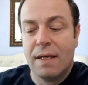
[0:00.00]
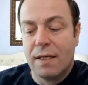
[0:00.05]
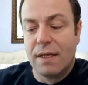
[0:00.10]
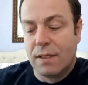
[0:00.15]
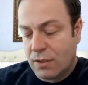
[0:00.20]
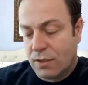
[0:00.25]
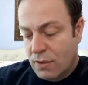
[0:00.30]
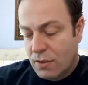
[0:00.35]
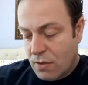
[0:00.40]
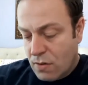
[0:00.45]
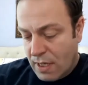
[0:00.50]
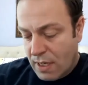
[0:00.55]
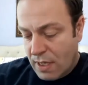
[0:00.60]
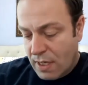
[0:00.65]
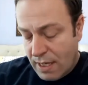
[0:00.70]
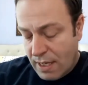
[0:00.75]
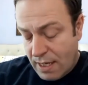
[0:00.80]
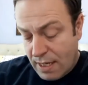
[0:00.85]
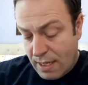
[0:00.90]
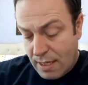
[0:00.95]
So
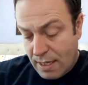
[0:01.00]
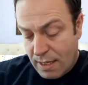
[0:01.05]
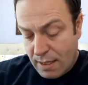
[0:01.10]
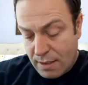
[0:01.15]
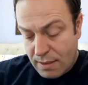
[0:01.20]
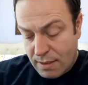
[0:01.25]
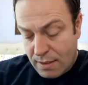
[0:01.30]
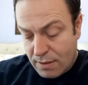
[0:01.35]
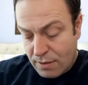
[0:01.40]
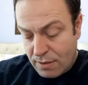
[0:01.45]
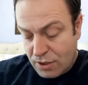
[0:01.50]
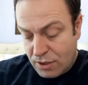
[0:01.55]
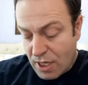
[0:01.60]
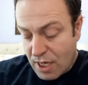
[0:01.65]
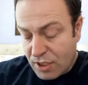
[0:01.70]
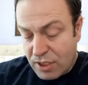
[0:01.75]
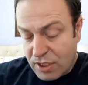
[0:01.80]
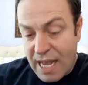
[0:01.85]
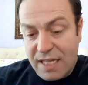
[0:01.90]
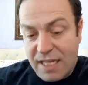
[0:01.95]
the
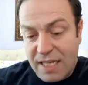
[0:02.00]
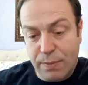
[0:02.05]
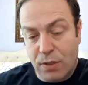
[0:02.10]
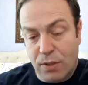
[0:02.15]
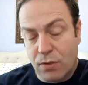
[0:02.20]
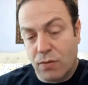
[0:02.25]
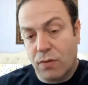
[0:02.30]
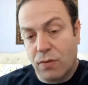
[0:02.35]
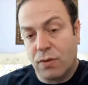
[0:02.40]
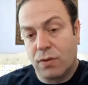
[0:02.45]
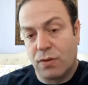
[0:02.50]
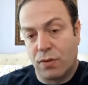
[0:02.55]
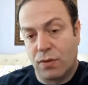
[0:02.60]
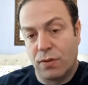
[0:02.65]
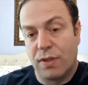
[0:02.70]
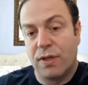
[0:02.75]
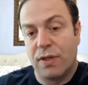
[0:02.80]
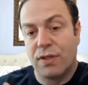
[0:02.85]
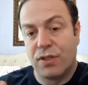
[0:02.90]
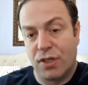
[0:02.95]
judge asked me through
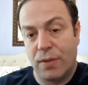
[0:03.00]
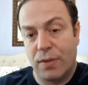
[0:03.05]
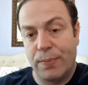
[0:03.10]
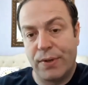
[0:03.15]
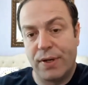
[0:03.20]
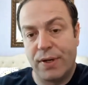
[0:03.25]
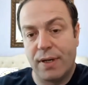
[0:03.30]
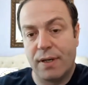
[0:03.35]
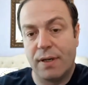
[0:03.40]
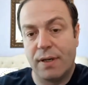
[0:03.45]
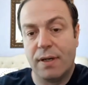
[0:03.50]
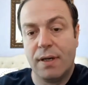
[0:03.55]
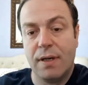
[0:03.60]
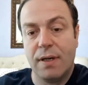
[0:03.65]
the interpreter,